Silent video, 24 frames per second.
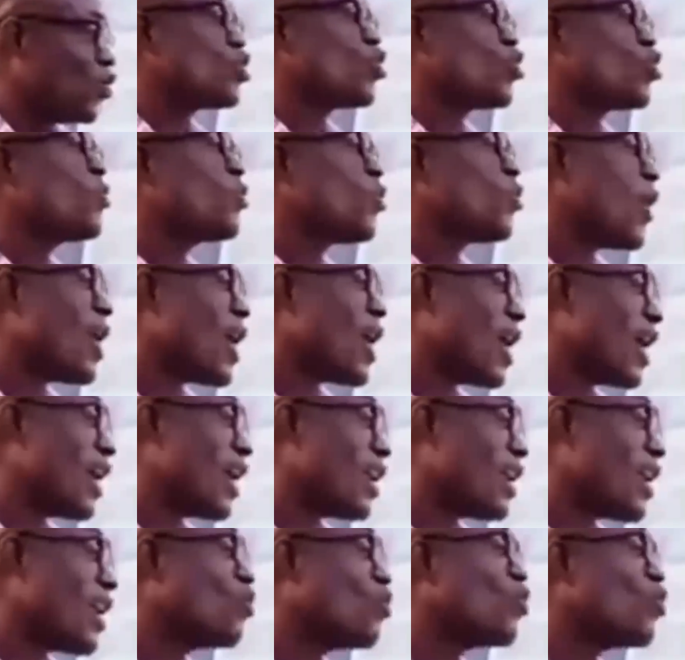What's your boar?
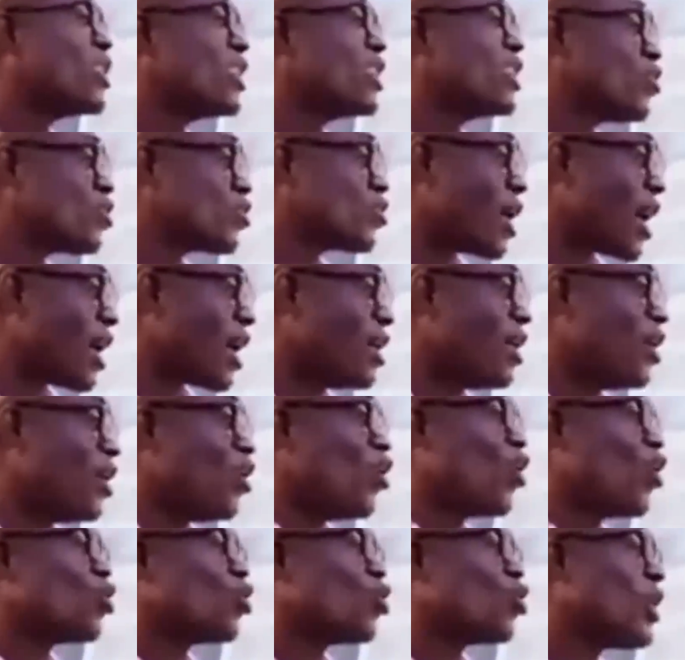Now who did so?
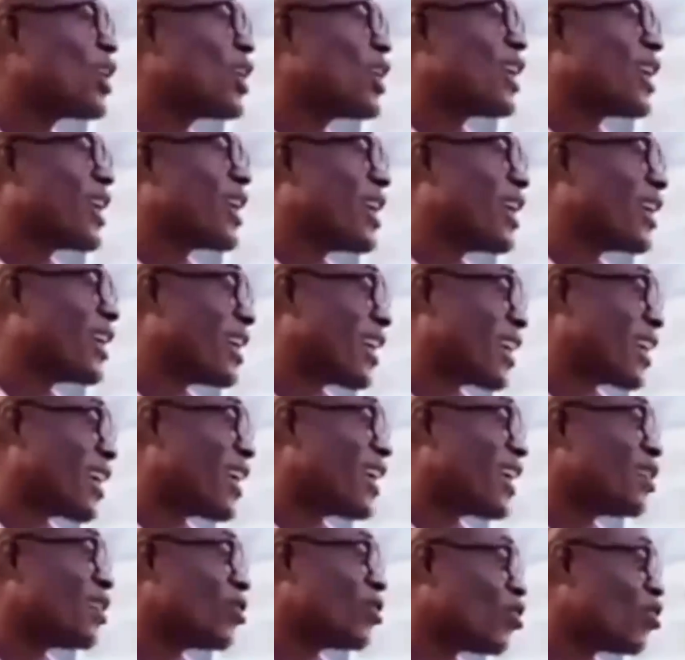Or turn a crank a
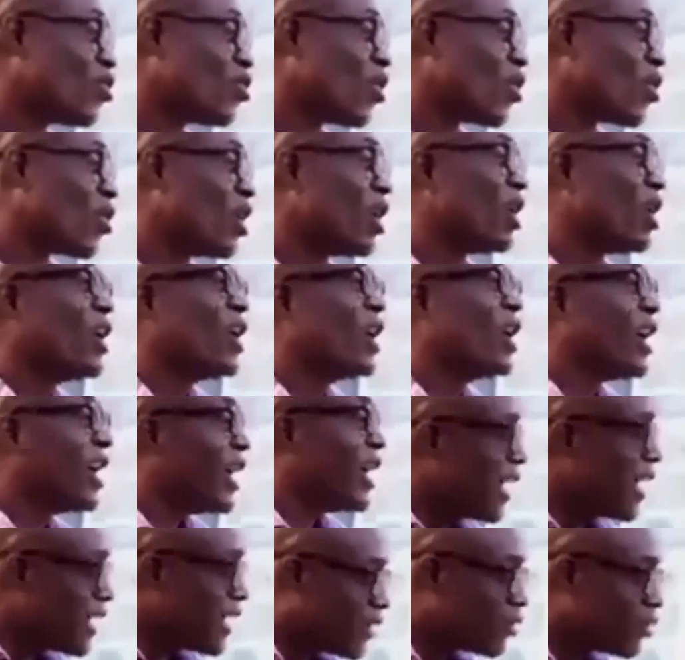cranny go.
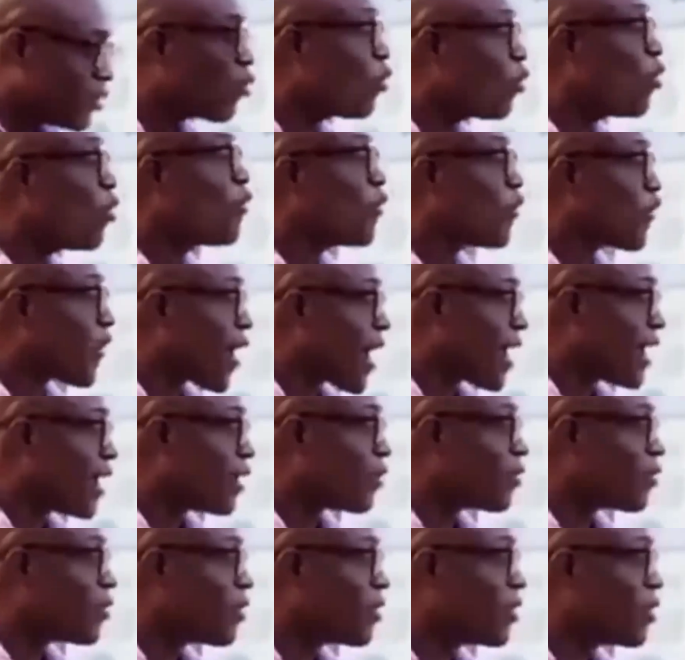It's on fire,
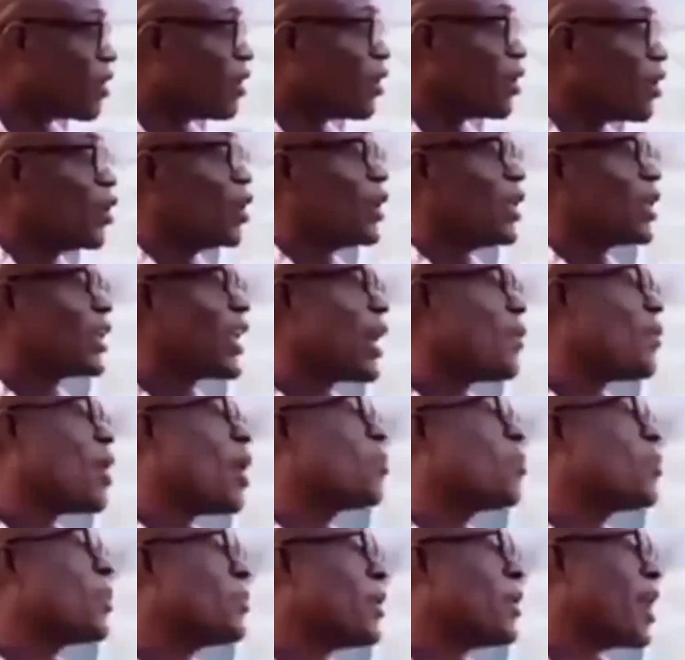no. Time
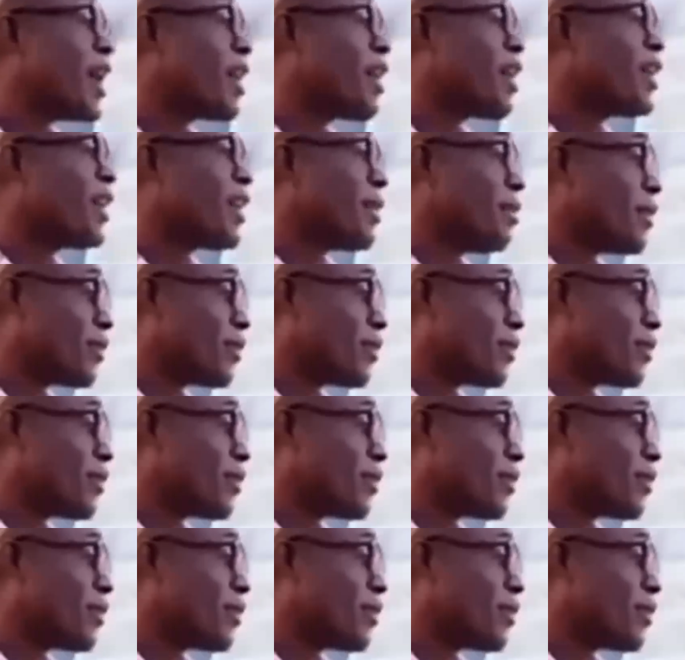out to be another